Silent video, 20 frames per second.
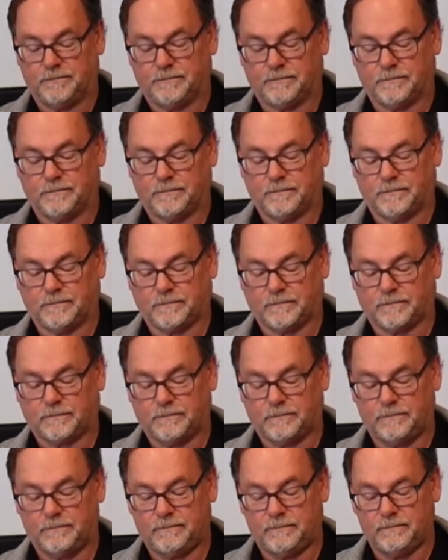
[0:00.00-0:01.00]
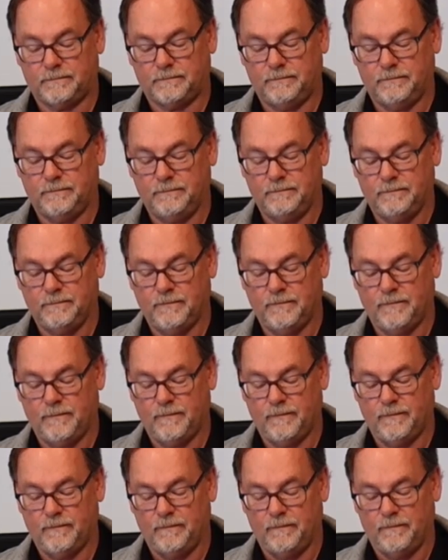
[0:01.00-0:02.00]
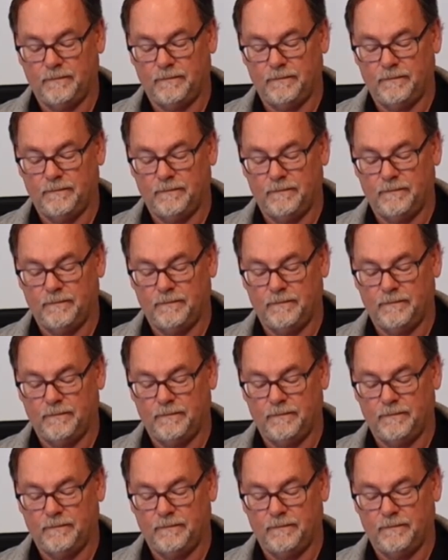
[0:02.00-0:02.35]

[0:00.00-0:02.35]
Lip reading: Nobody speaks.